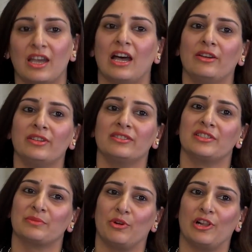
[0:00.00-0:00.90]
How does a
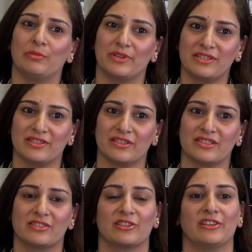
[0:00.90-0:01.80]
small
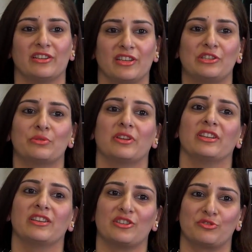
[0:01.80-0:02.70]
business turn into an
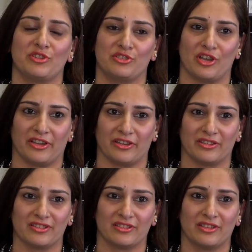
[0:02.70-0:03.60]
industry
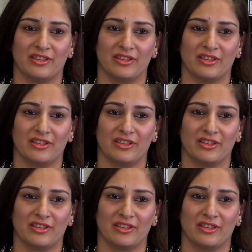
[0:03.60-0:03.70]
giant?